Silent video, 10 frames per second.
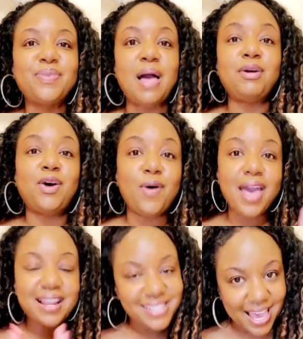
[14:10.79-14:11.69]
I'm gonna go
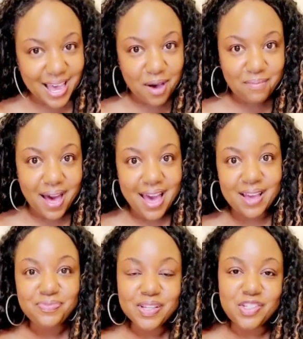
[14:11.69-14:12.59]
ahead and take out
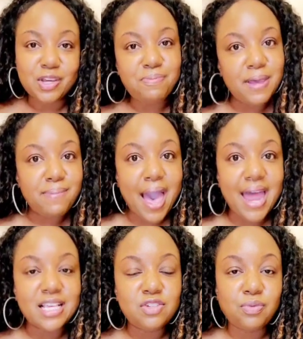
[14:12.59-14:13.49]
my chickpea
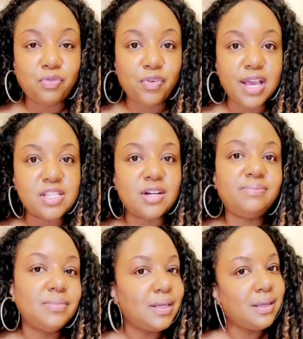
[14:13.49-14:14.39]
patties from the freezer,